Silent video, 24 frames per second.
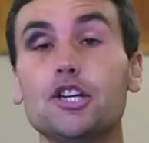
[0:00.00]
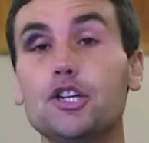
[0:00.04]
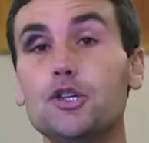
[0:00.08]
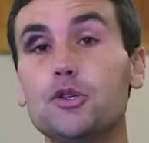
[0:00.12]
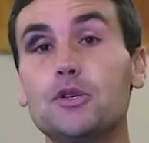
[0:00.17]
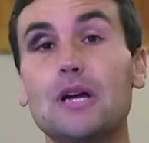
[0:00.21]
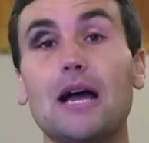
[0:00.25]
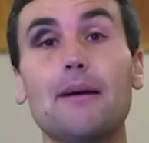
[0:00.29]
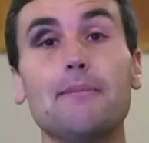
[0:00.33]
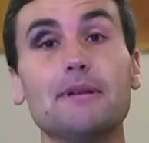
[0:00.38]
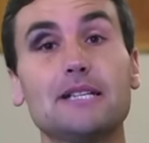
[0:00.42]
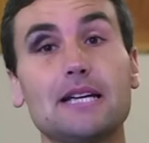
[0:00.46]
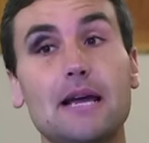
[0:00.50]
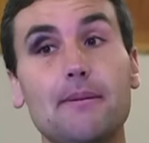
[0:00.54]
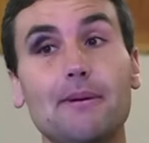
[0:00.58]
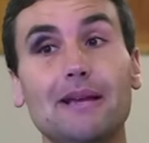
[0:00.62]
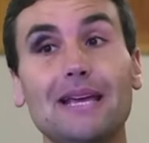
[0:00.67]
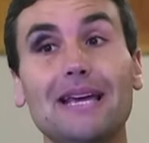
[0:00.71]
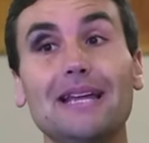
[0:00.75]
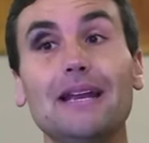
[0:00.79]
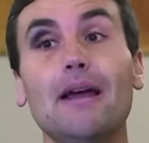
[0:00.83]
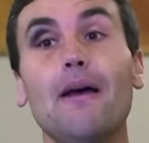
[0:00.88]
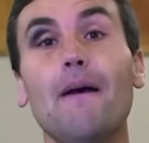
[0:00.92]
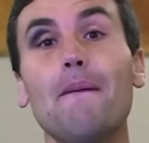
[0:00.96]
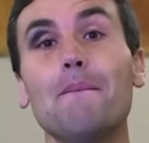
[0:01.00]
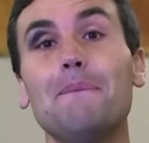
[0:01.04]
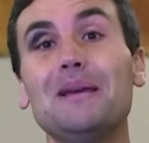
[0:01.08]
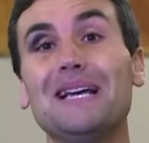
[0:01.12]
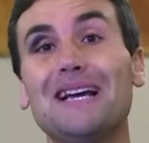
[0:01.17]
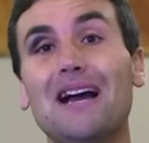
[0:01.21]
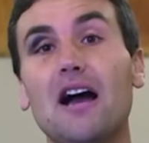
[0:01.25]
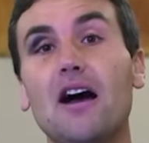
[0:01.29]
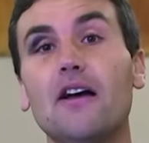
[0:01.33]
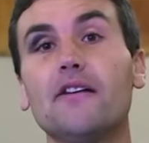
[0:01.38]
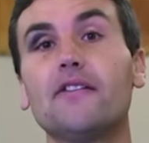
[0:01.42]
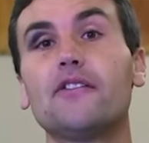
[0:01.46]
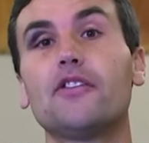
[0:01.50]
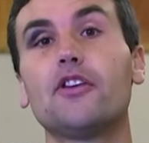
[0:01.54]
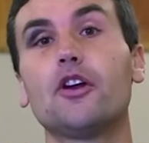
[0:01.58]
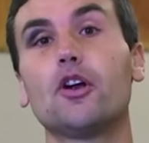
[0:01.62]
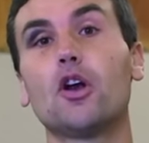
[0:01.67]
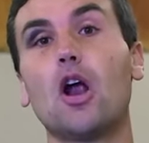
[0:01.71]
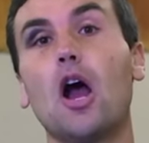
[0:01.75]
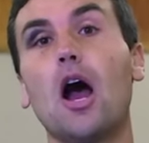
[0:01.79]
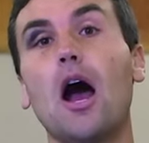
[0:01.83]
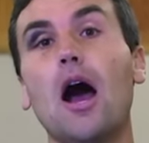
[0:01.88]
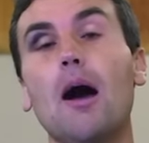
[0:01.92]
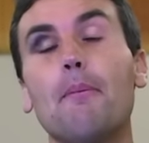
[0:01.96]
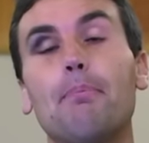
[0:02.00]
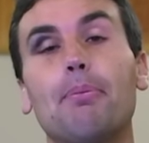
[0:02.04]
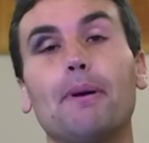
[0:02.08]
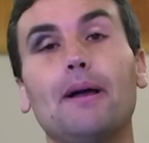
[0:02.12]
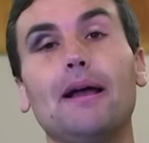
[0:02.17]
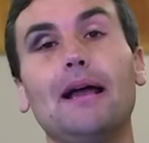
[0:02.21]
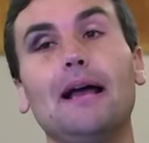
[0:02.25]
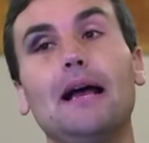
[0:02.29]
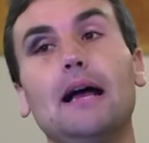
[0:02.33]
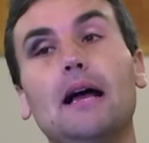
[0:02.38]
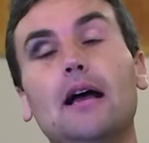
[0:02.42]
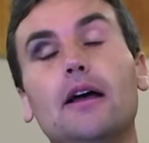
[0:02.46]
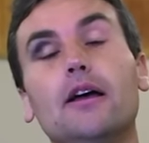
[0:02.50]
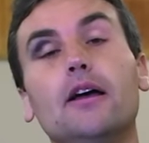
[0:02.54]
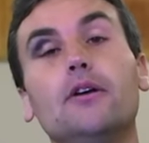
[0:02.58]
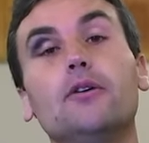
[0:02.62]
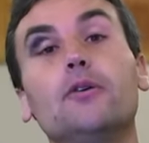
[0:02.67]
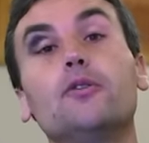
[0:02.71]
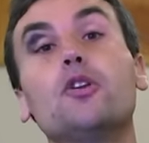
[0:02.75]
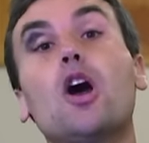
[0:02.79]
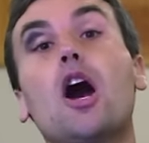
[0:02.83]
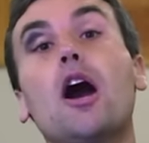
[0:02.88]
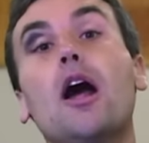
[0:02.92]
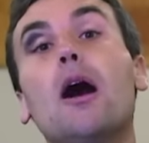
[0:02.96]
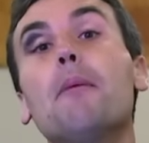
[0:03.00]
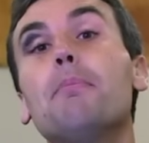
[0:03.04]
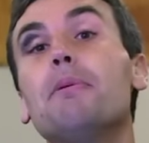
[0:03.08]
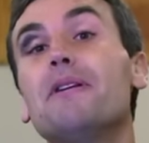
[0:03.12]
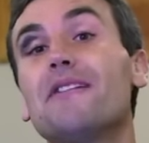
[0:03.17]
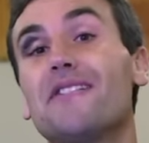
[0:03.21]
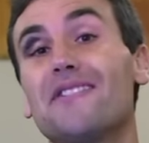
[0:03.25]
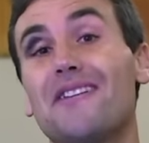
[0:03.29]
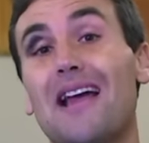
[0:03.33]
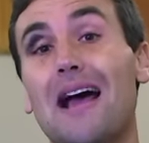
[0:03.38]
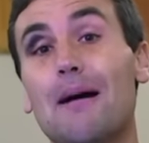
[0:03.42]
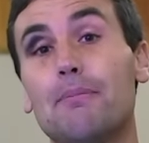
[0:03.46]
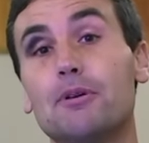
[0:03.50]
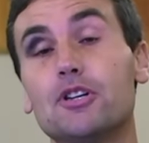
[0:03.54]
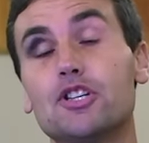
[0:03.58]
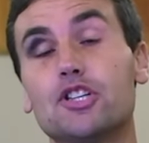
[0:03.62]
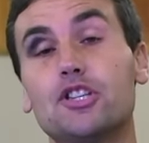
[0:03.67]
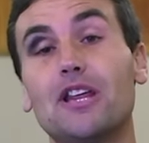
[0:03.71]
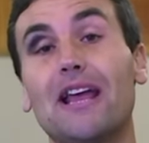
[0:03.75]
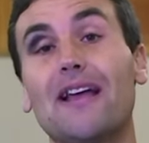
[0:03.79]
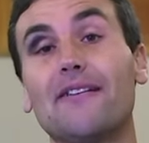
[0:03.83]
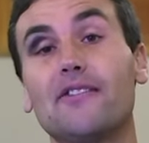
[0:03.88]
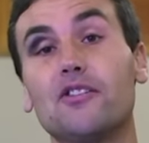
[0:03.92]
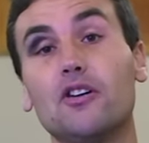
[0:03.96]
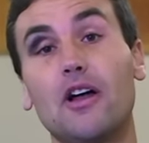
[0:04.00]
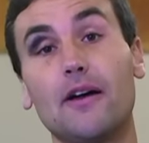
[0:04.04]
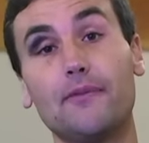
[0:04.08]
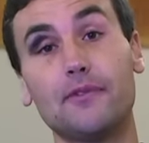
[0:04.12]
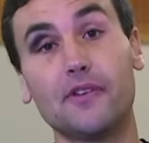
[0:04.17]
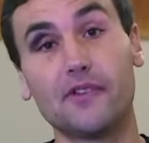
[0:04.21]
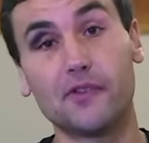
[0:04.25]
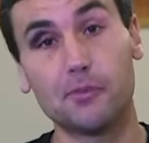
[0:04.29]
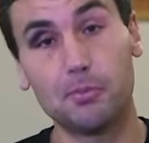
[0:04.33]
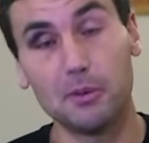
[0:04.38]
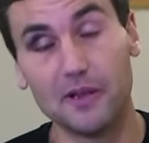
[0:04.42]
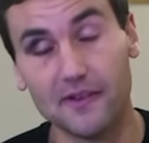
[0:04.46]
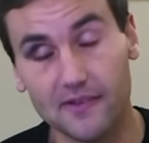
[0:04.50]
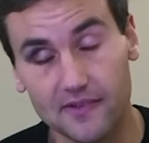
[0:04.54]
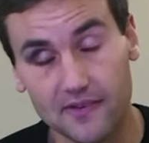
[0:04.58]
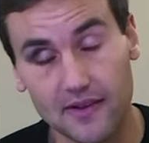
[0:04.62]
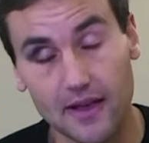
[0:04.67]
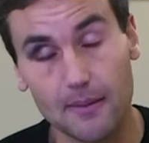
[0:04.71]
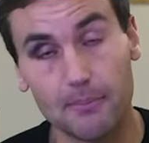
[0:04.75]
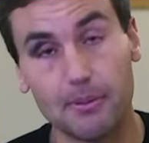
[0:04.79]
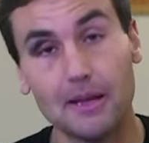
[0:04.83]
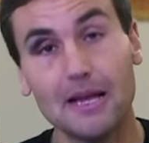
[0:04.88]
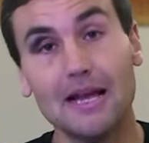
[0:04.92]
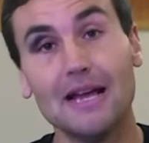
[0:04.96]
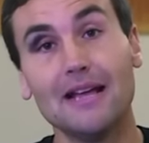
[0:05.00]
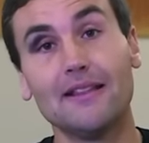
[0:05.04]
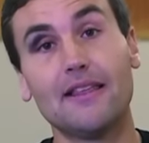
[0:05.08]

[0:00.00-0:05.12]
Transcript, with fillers: to do time and time again, because they're up, uh, not up and established. They still have to split step.